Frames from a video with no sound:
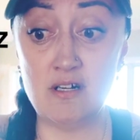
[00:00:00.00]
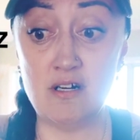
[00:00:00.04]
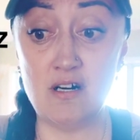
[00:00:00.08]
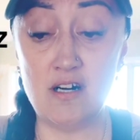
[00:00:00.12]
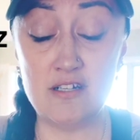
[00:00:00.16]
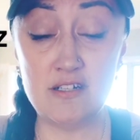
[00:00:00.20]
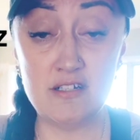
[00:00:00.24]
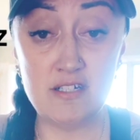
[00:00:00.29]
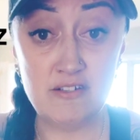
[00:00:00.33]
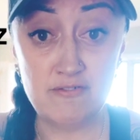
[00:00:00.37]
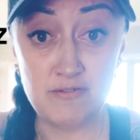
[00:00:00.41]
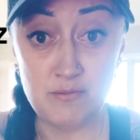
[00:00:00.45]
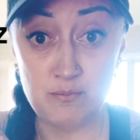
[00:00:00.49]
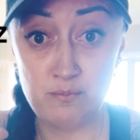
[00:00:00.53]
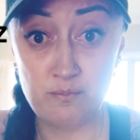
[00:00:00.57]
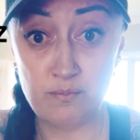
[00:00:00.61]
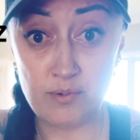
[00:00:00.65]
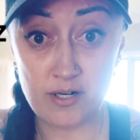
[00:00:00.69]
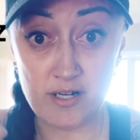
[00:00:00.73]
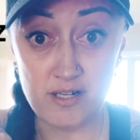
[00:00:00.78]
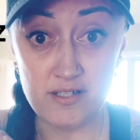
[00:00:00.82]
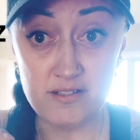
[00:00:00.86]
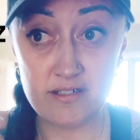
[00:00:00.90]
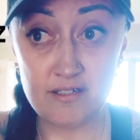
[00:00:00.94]
I don't even
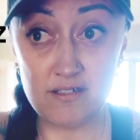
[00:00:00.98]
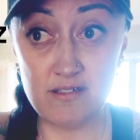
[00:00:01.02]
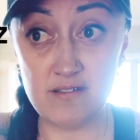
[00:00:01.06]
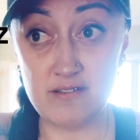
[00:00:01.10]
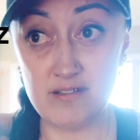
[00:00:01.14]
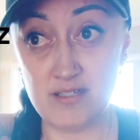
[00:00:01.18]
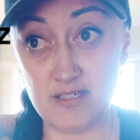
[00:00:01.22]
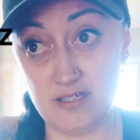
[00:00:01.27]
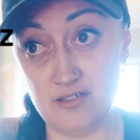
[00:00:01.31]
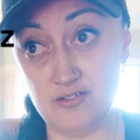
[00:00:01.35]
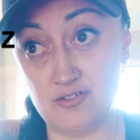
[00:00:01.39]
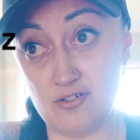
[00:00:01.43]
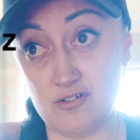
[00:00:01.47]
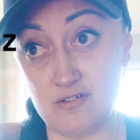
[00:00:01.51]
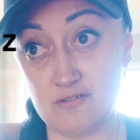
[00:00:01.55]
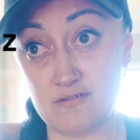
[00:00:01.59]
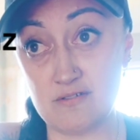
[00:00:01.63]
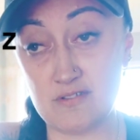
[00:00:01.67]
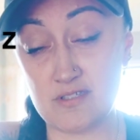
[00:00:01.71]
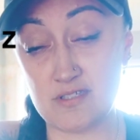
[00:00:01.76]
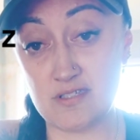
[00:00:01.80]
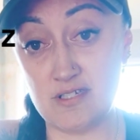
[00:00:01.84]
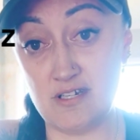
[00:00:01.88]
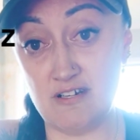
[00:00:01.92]
buy their
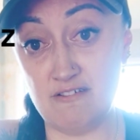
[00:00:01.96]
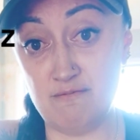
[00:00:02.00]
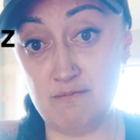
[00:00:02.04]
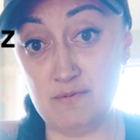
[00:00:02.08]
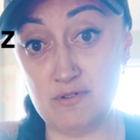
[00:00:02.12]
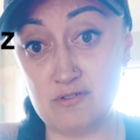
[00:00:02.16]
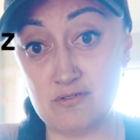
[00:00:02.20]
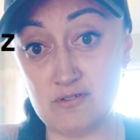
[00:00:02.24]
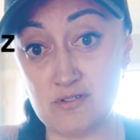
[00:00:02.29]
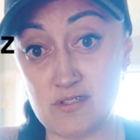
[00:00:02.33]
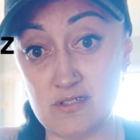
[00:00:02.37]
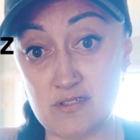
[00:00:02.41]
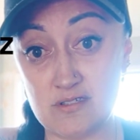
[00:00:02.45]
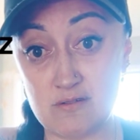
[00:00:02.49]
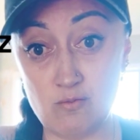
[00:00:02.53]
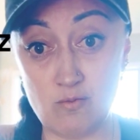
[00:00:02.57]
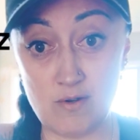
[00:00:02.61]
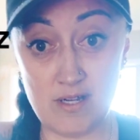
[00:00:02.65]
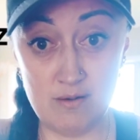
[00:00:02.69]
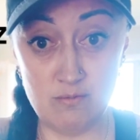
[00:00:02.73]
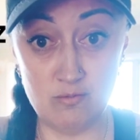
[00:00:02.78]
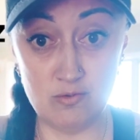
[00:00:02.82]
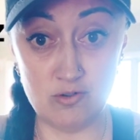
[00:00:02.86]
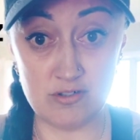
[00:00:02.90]
dog stuff because it's
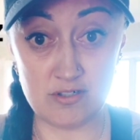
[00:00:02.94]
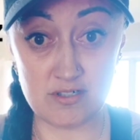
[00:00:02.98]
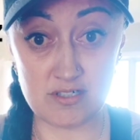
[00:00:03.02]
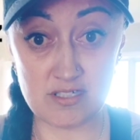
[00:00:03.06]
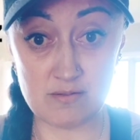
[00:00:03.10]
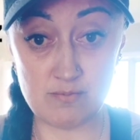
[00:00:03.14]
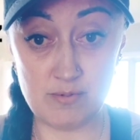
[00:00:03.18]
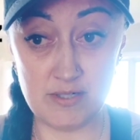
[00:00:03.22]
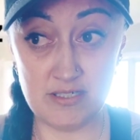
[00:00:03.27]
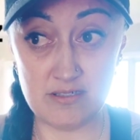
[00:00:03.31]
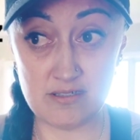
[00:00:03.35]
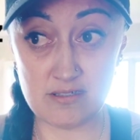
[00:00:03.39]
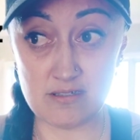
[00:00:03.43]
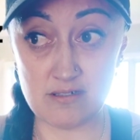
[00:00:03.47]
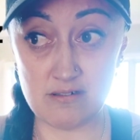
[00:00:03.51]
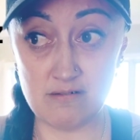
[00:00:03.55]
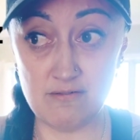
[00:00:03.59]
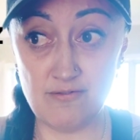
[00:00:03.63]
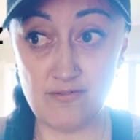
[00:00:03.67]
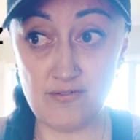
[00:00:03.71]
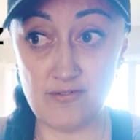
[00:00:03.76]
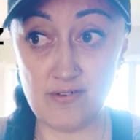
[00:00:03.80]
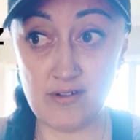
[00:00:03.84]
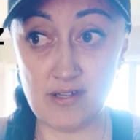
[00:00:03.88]
way more
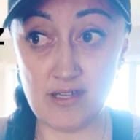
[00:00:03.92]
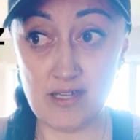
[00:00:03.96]
expensive,